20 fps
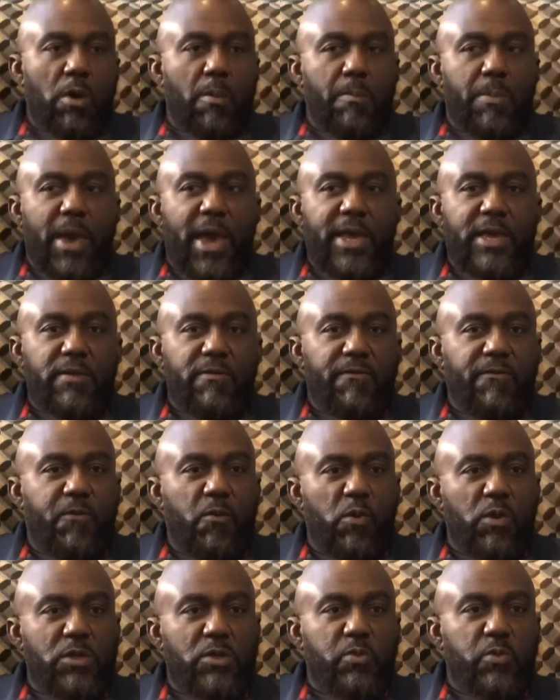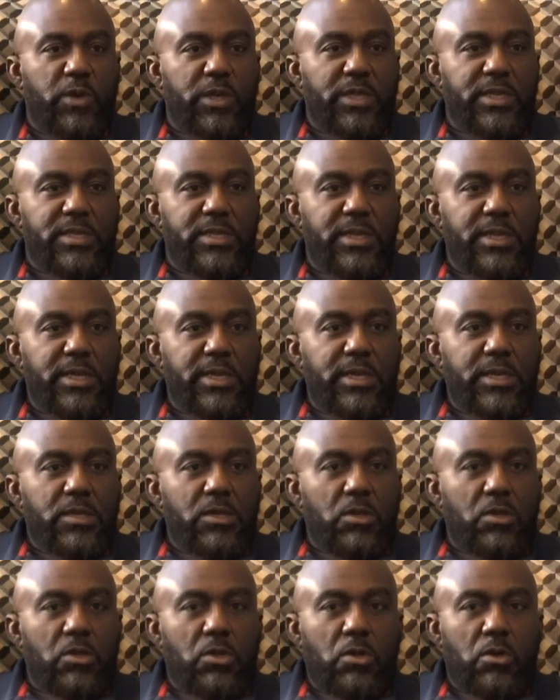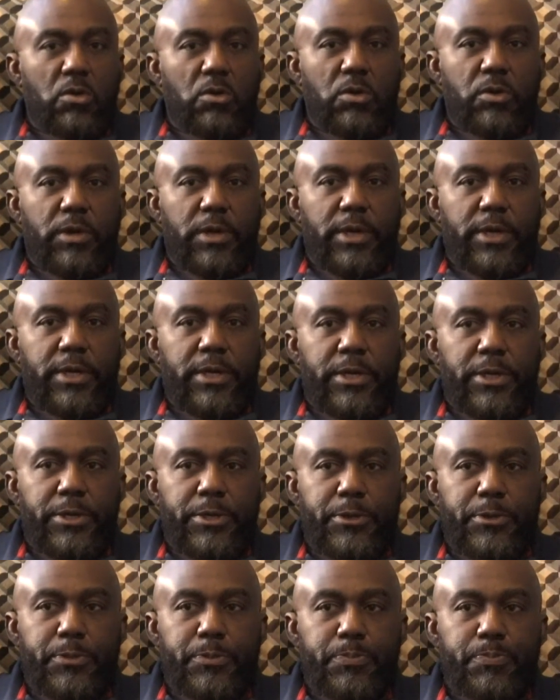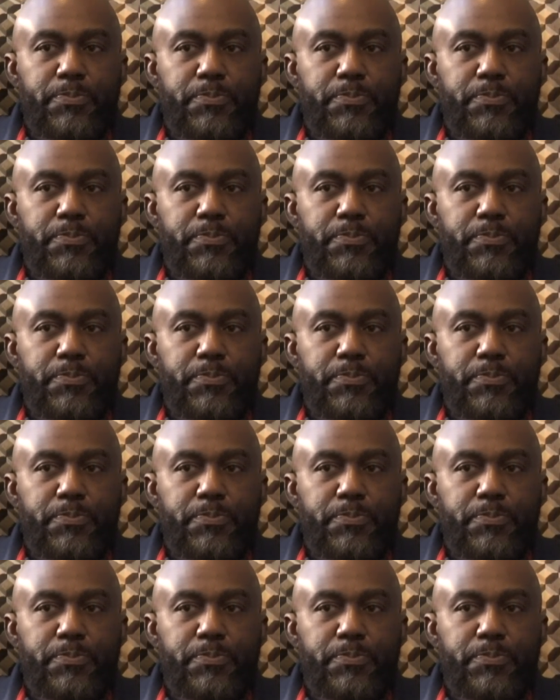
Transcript: Anthony Cromartie was hoping DNA testing would help